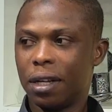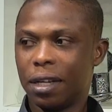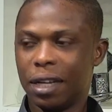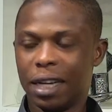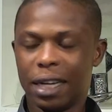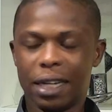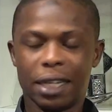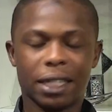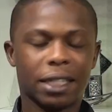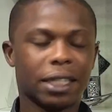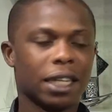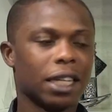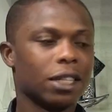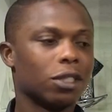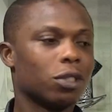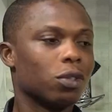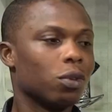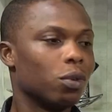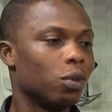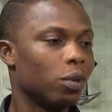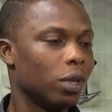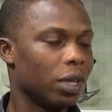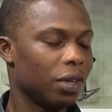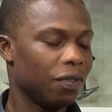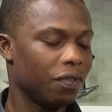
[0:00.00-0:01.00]
You understand?
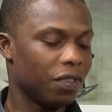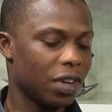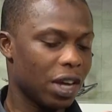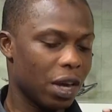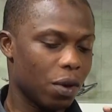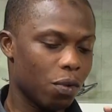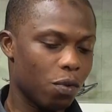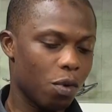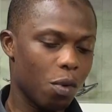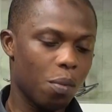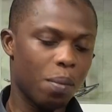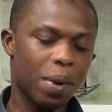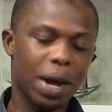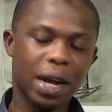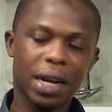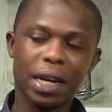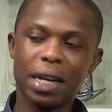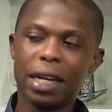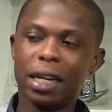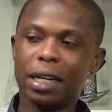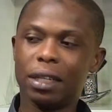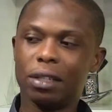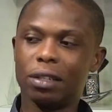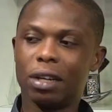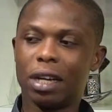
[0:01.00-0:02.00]
So if you're a
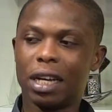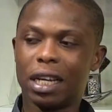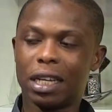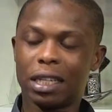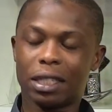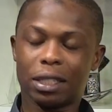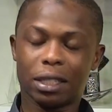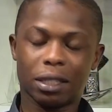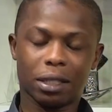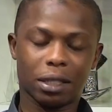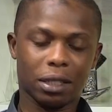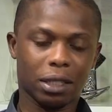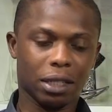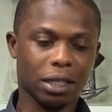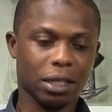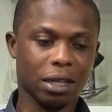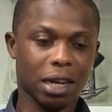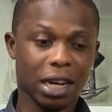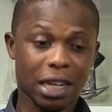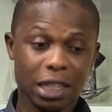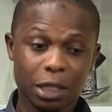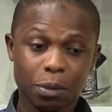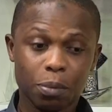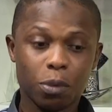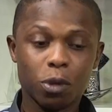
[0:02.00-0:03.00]
woman and
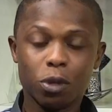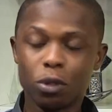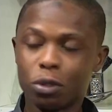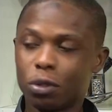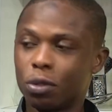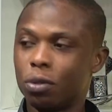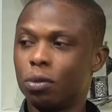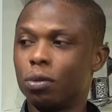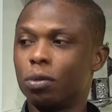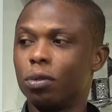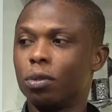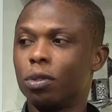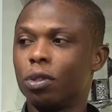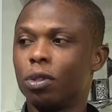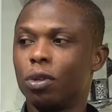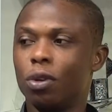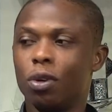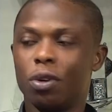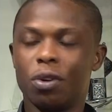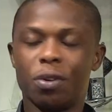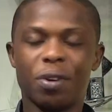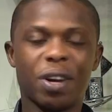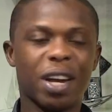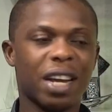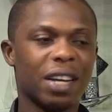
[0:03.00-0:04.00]
you're exposed to
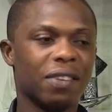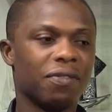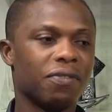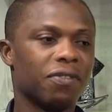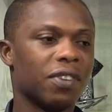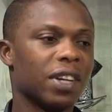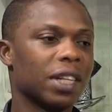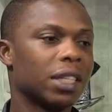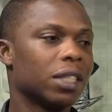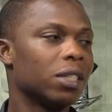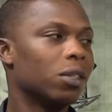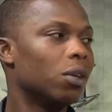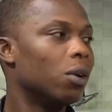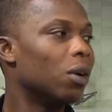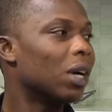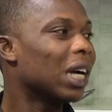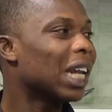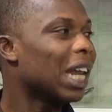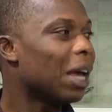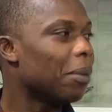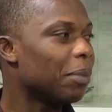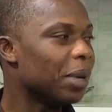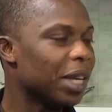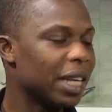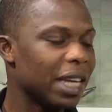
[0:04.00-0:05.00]
gonorrhea infection or
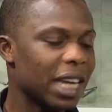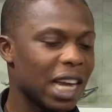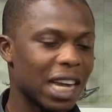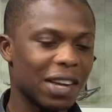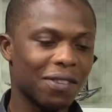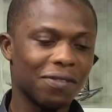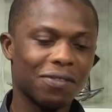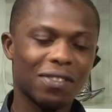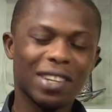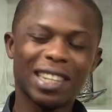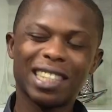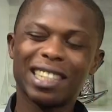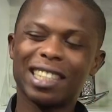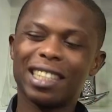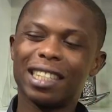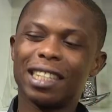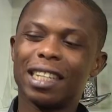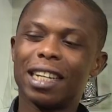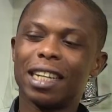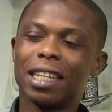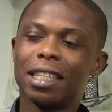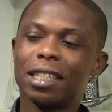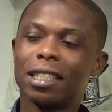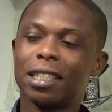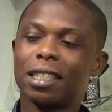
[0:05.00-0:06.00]
chlamydia infection
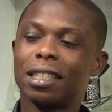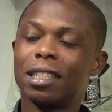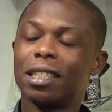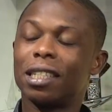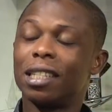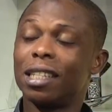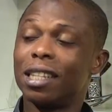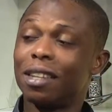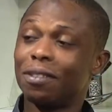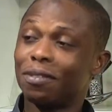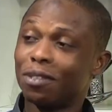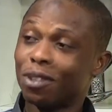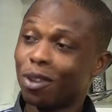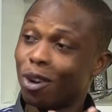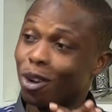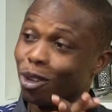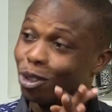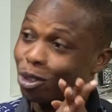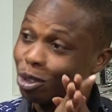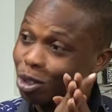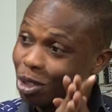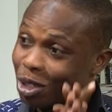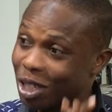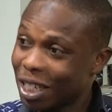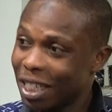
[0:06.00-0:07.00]
and it's left
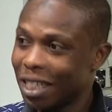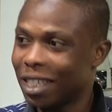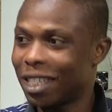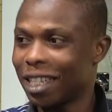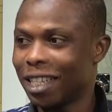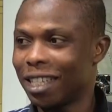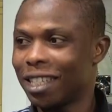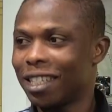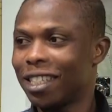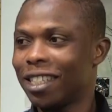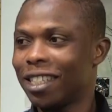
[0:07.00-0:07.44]
untreated,